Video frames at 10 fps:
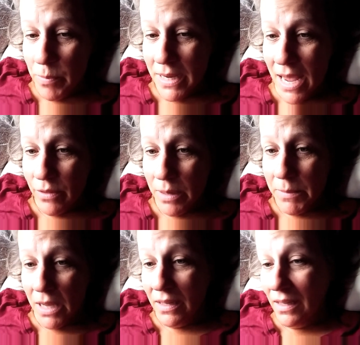now that I'm
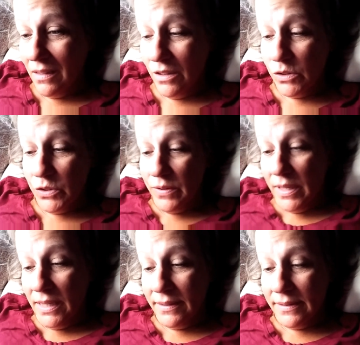kind of getting used to
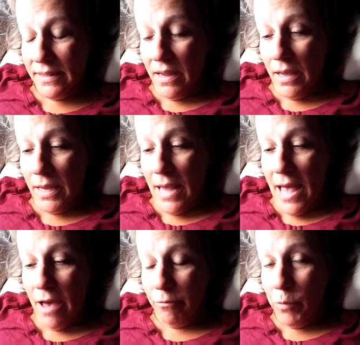things and I
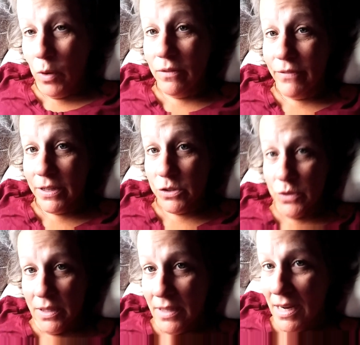have more
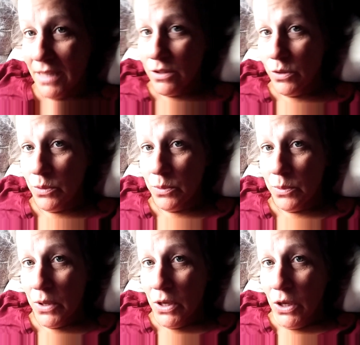adventuring than I do,
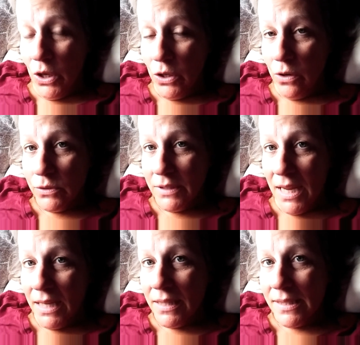you know,
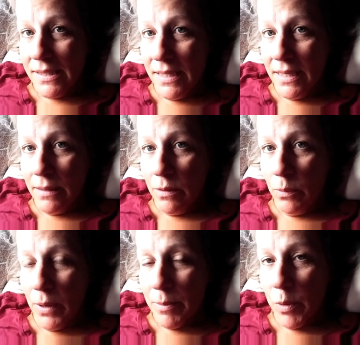staying in the city
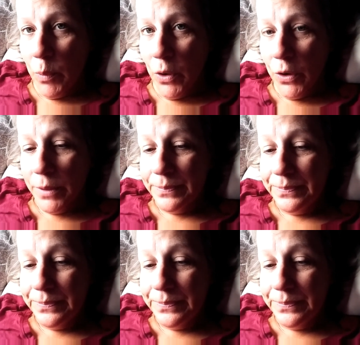when I'm at work,